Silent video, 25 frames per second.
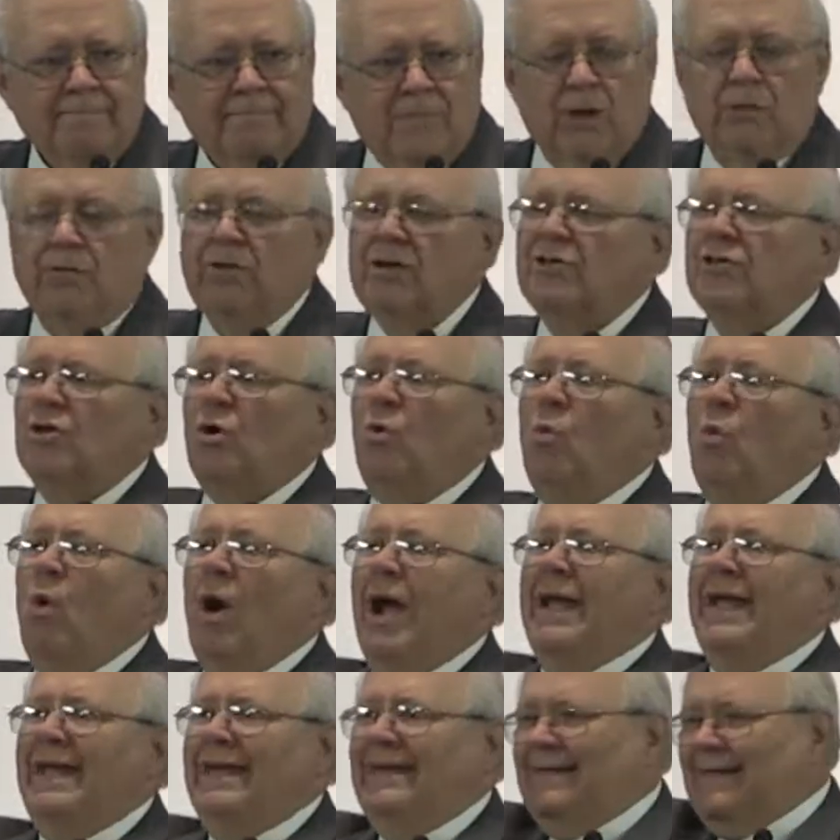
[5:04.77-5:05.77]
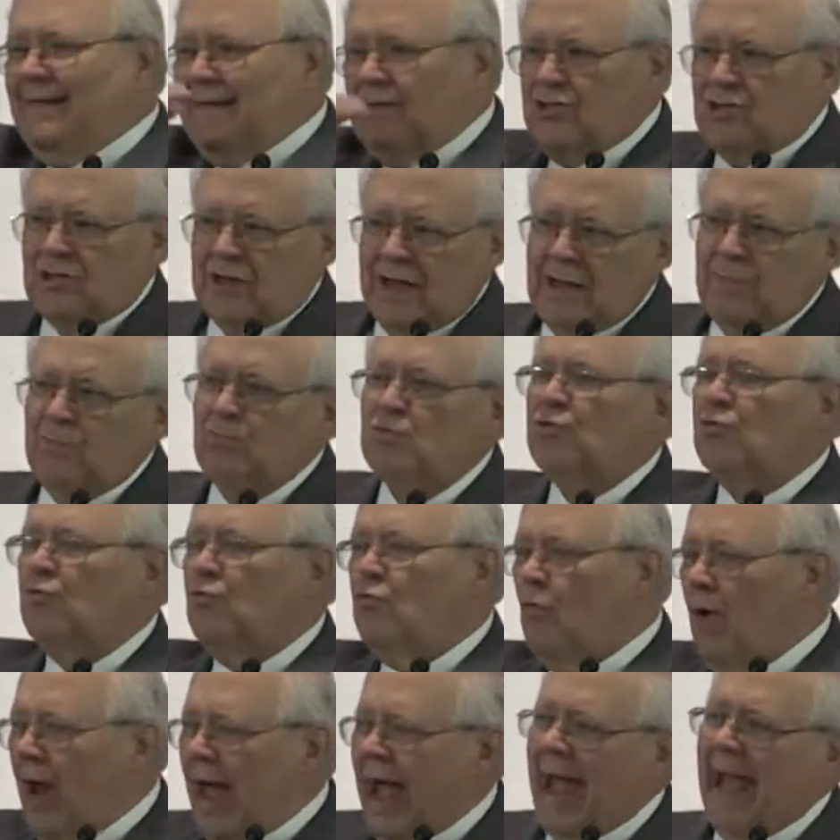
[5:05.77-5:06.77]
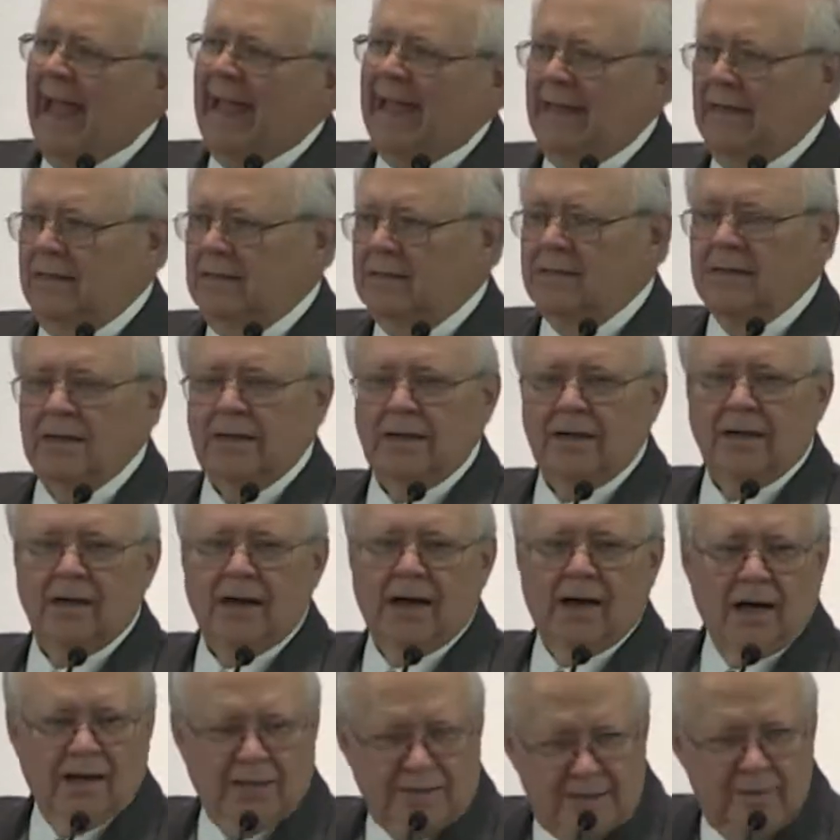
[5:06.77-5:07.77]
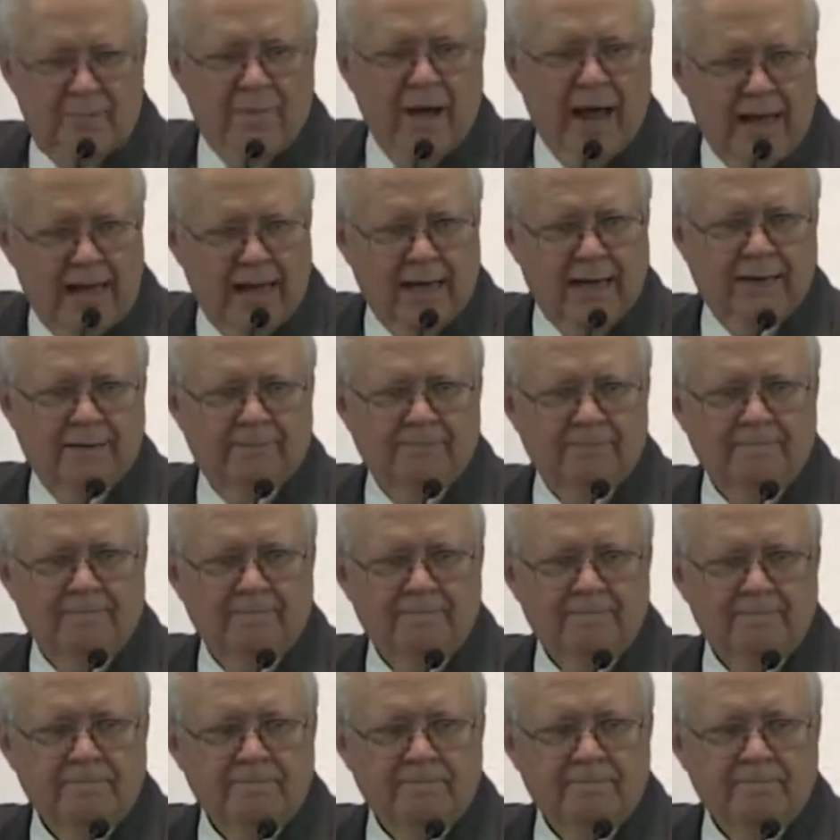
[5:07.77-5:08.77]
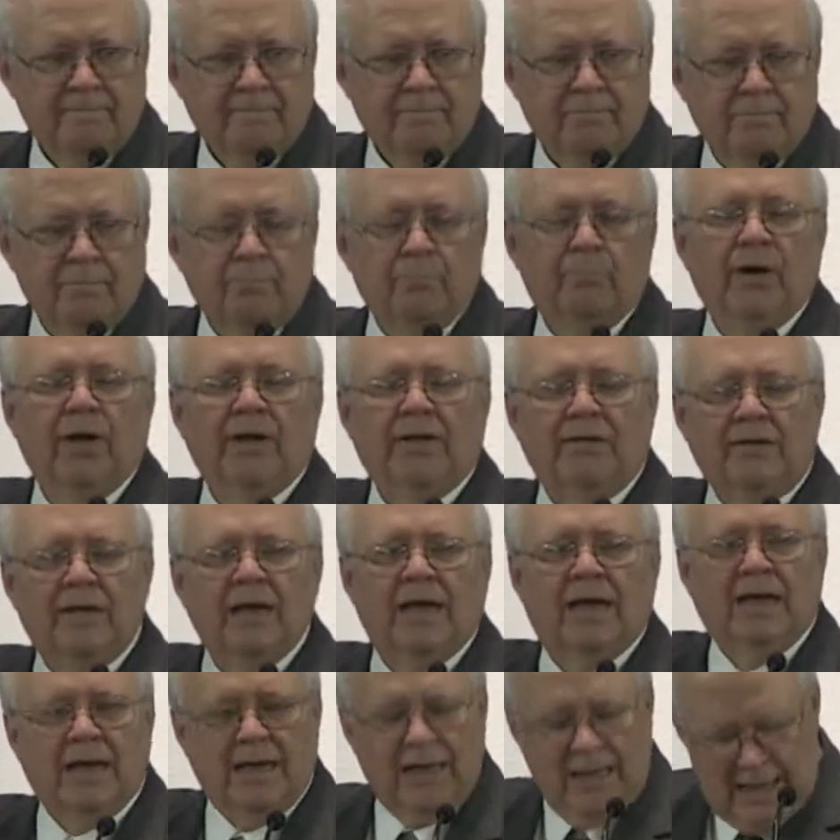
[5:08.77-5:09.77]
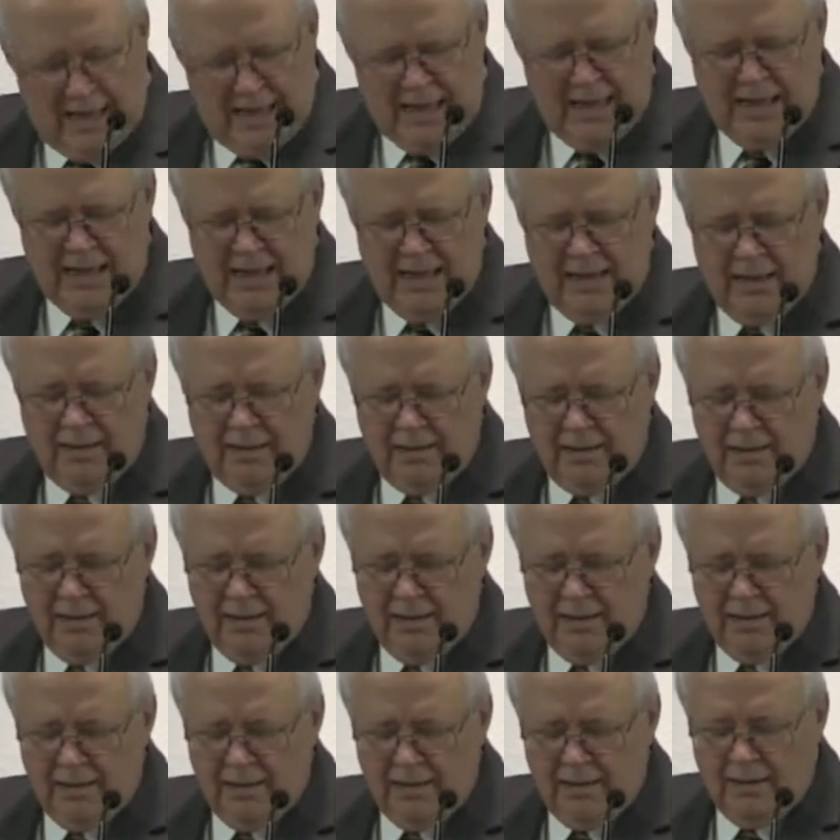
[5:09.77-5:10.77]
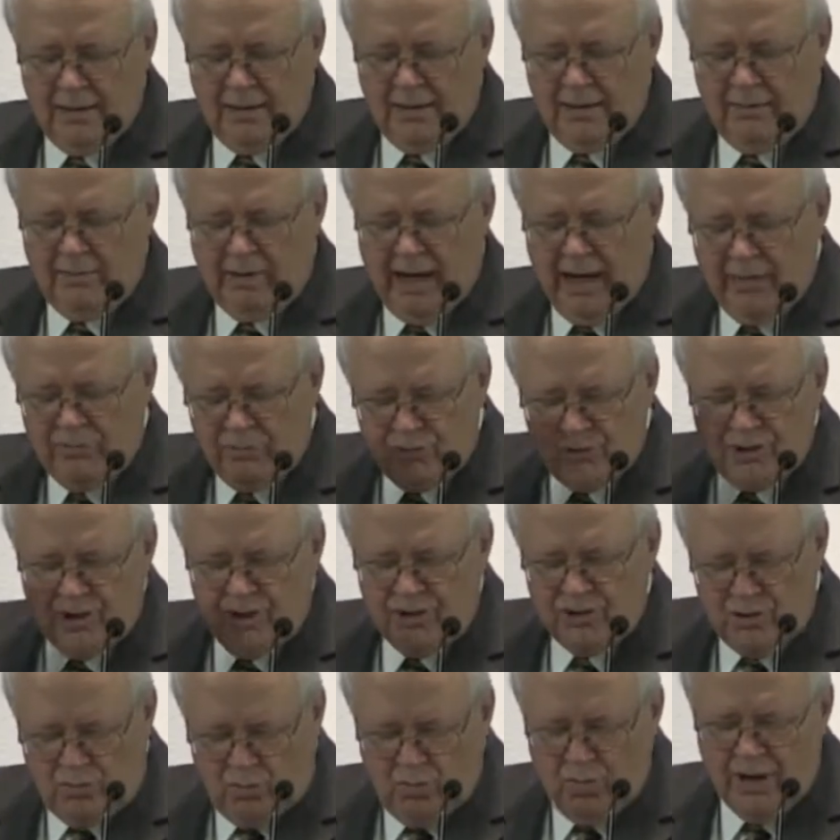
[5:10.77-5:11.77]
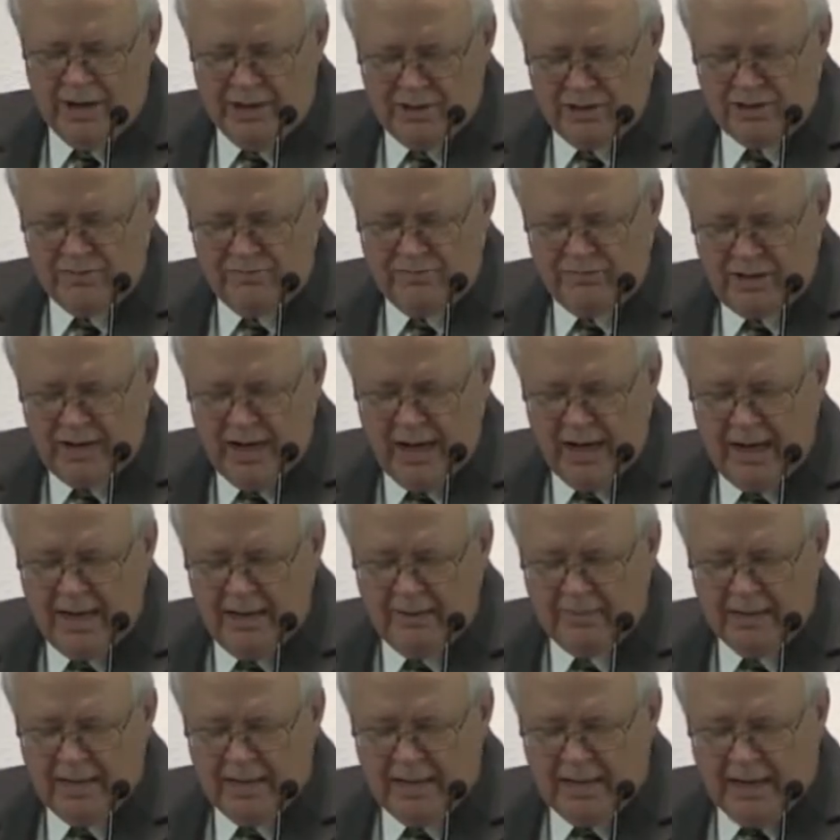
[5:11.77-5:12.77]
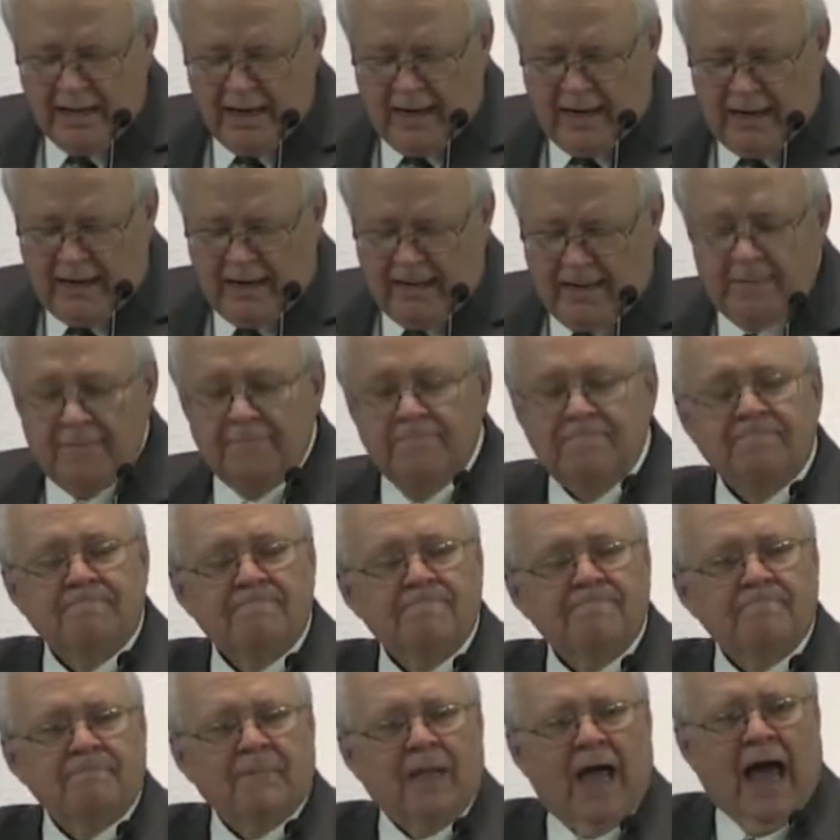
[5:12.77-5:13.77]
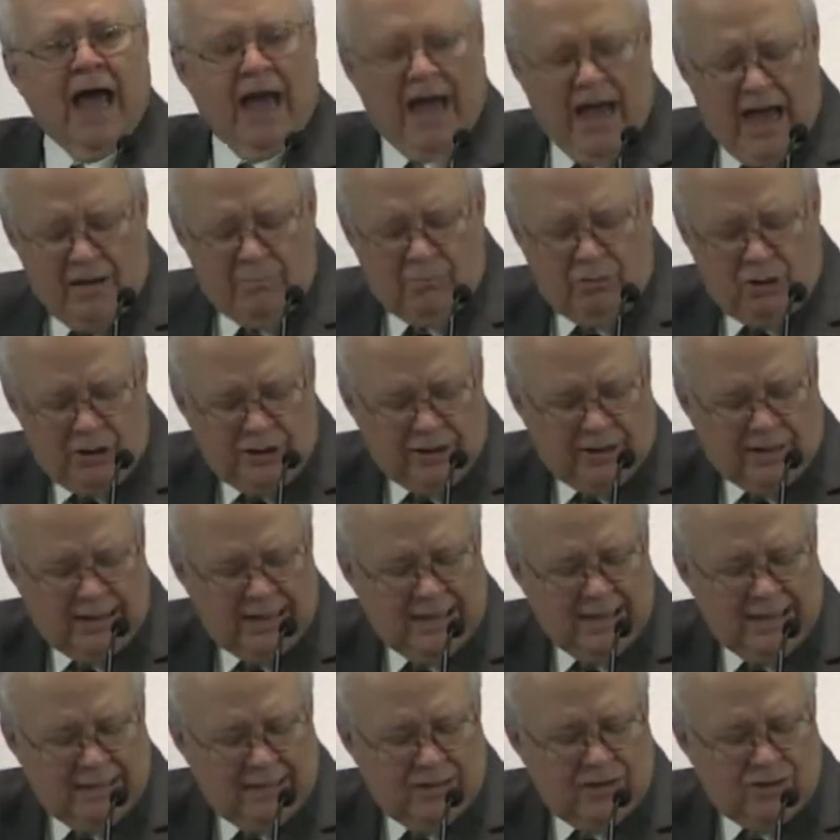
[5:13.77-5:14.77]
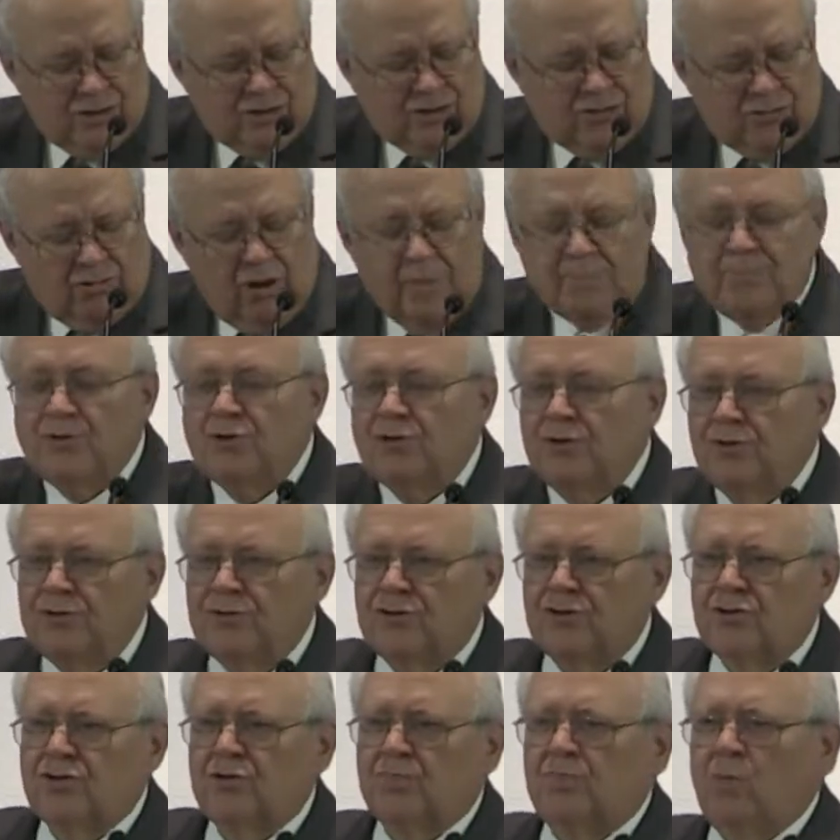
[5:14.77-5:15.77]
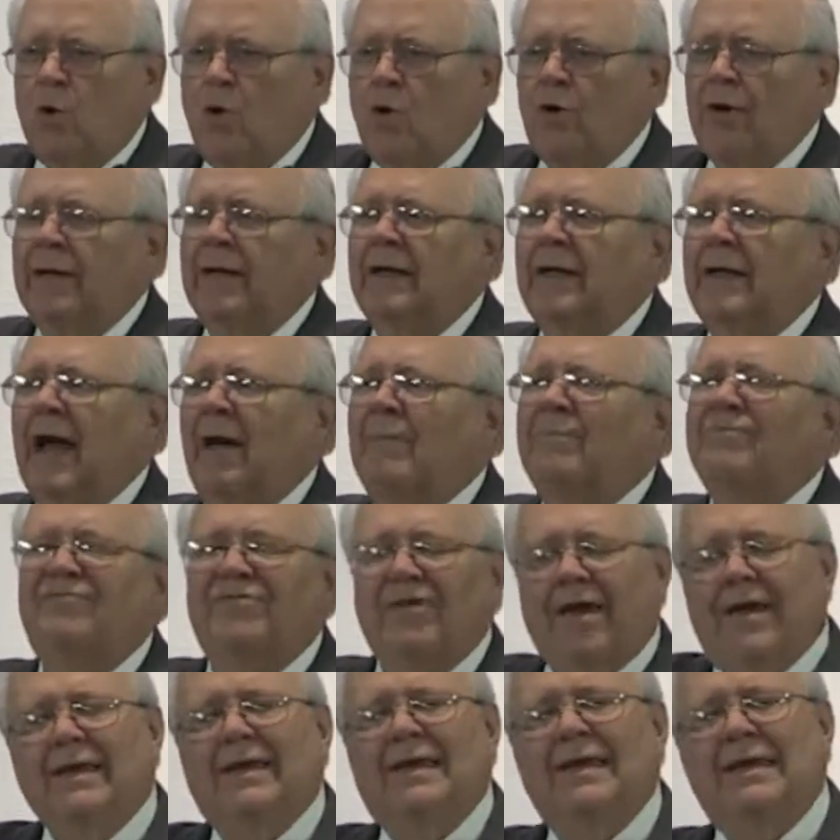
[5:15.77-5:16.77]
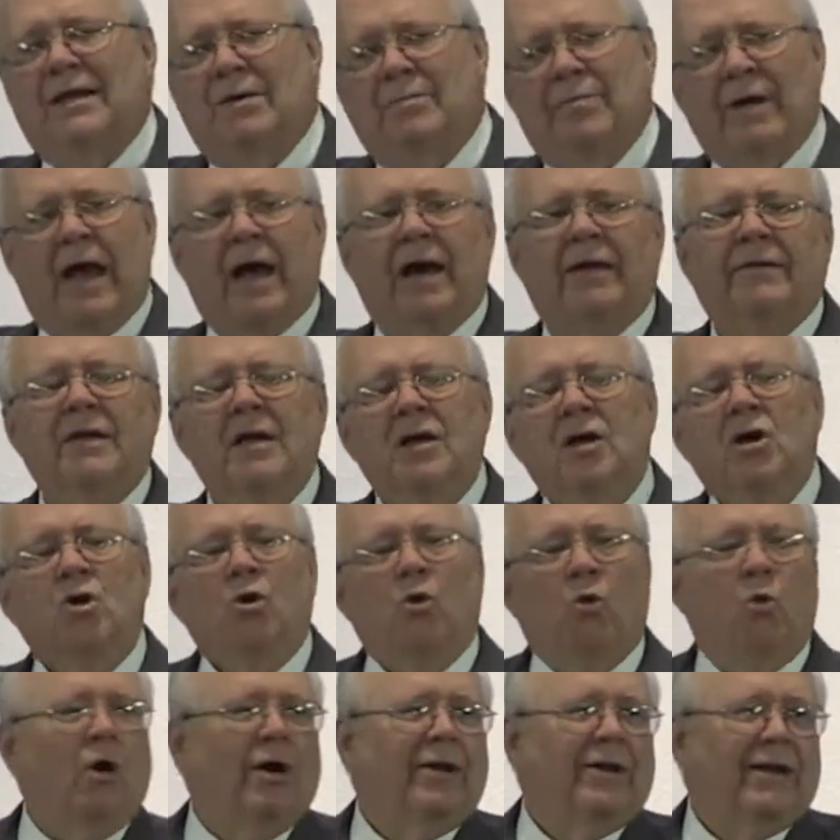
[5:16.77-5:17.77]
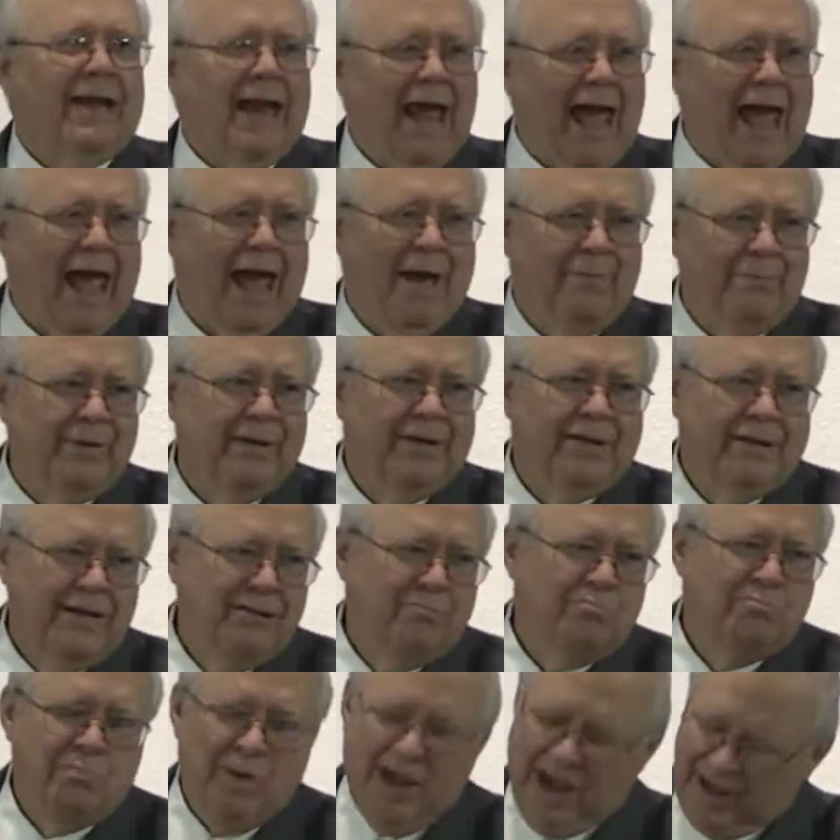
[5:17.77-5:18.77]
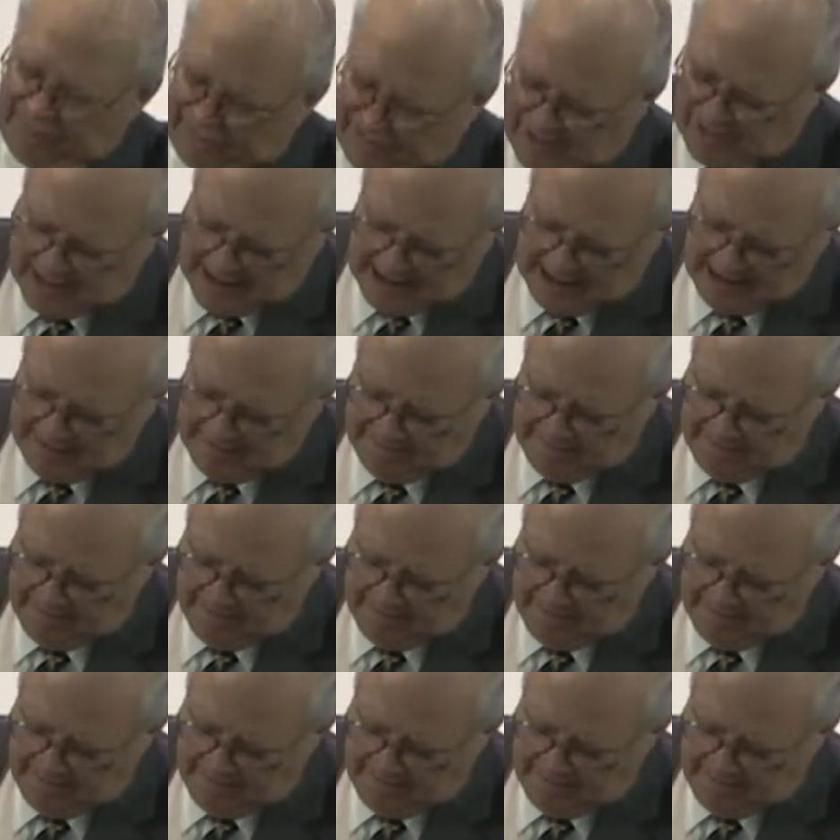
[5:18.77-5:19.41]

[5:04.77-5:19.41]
There is a way that seems right unto man but the end, the Bible says, the ways of death. Um, I, am looking at these scriptures this morning, and I'm thinking about what had happened in Bethany.